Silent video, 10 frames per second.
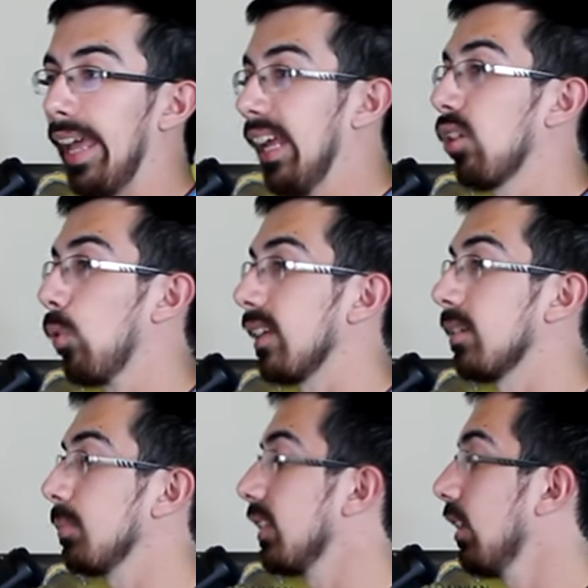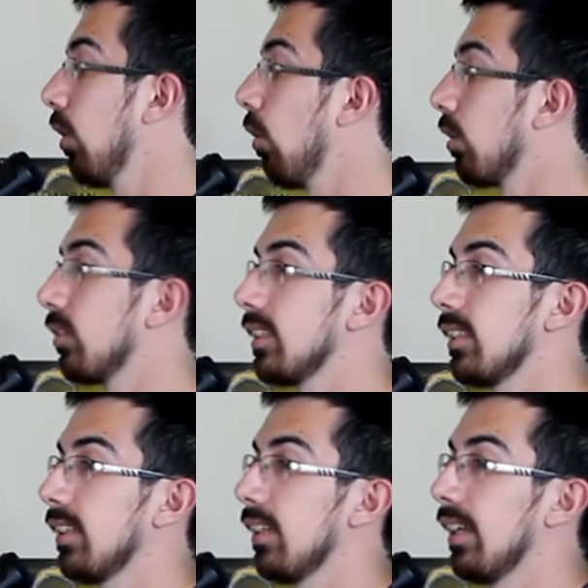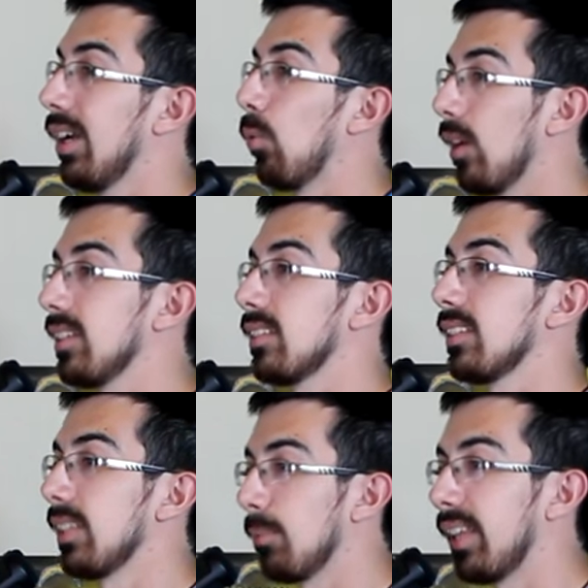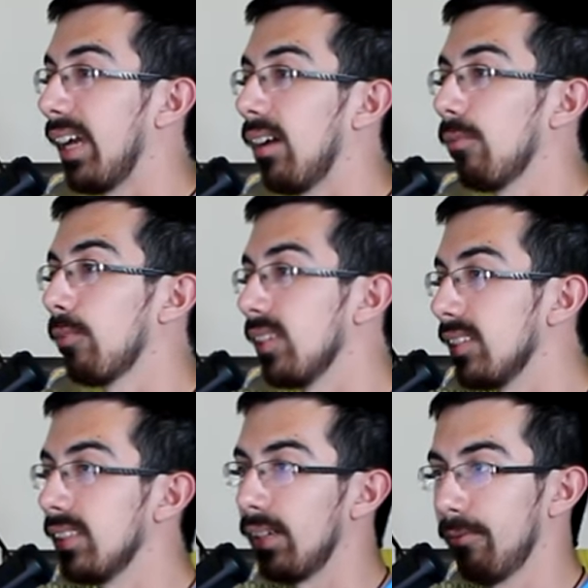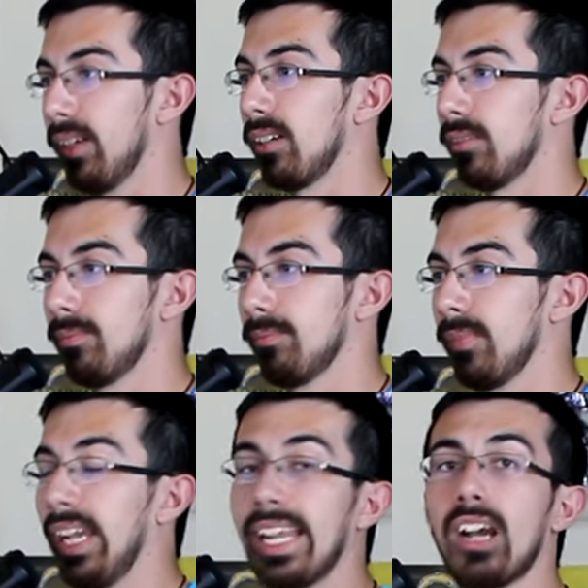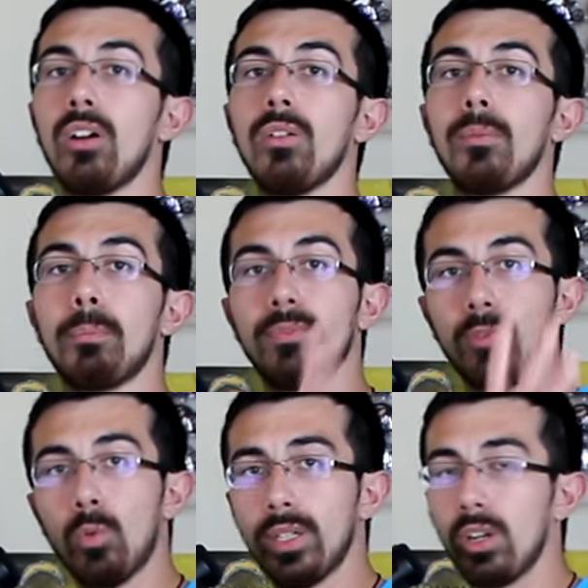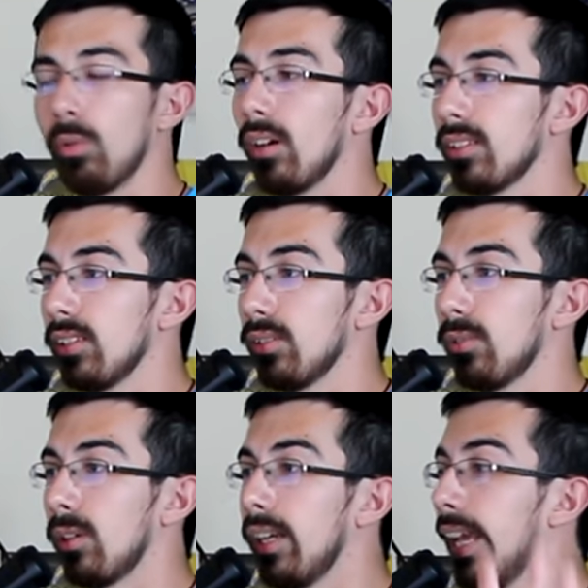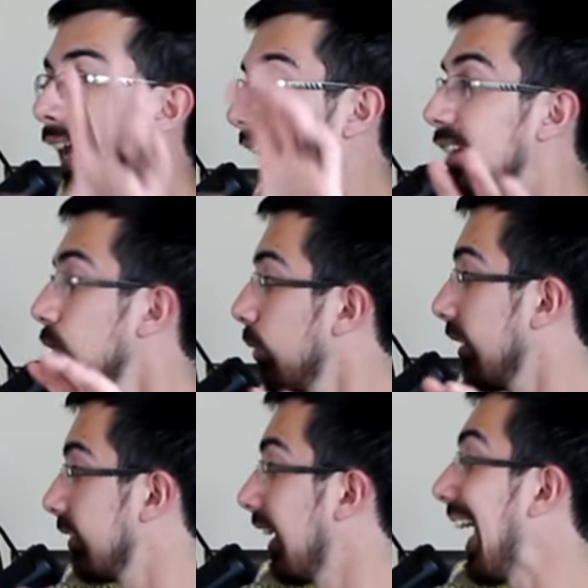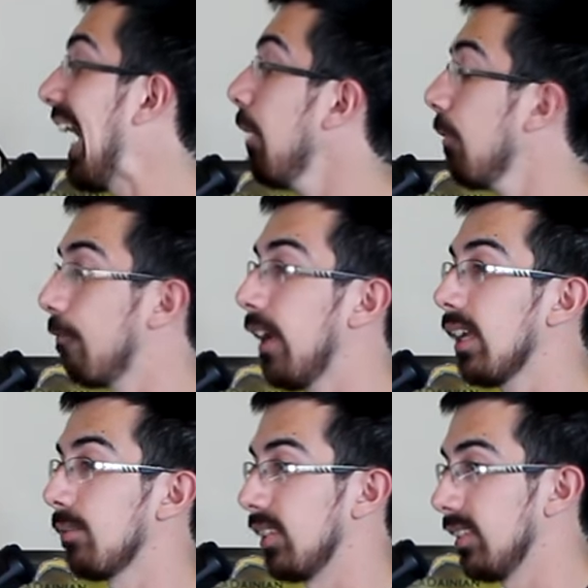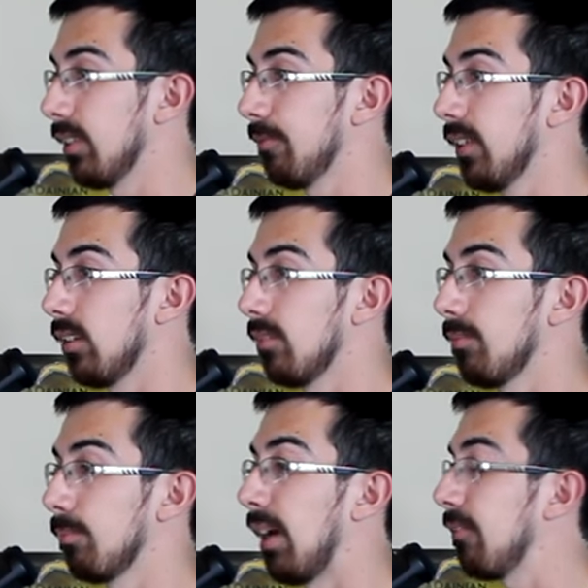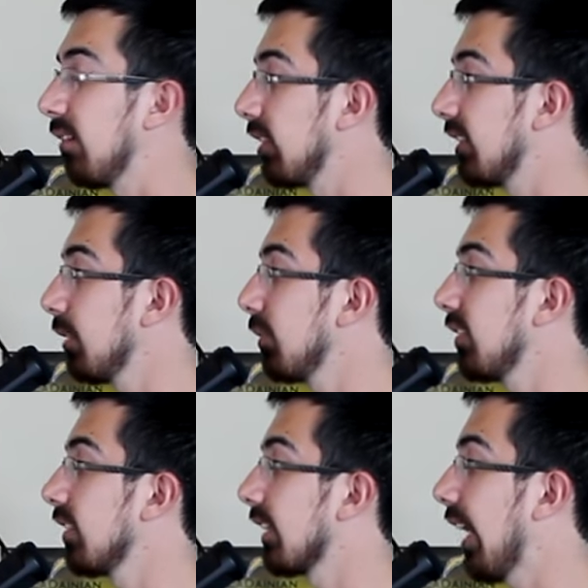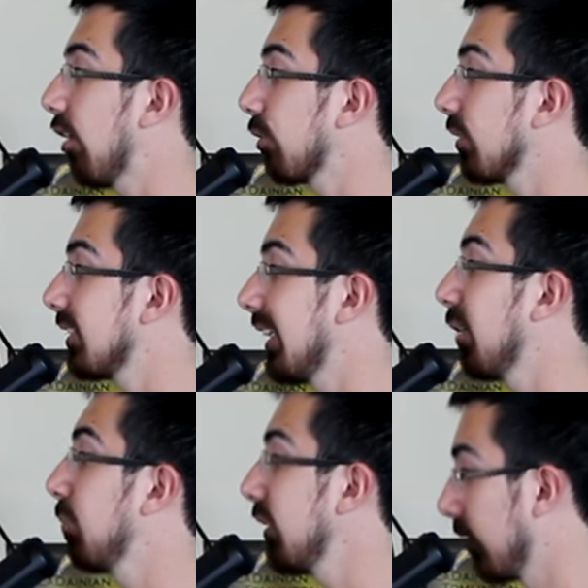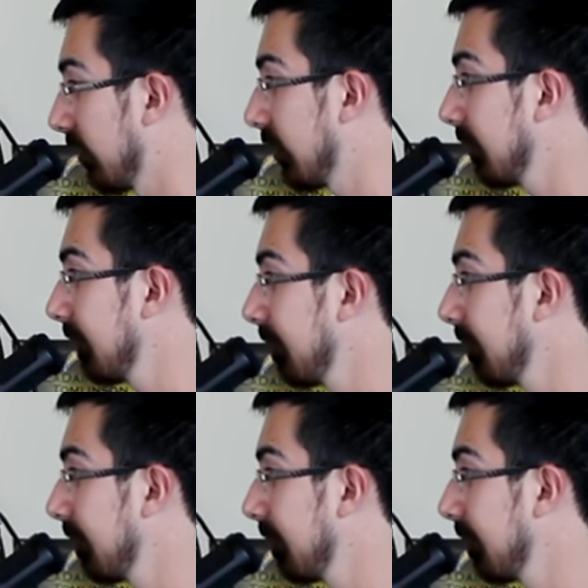And now, quite simply, Orridge wants some of that for the CFL. Now, before we go on to the story, I do want to say I'm a fan of the CFL. My favorite team is the Calgary Stampeders.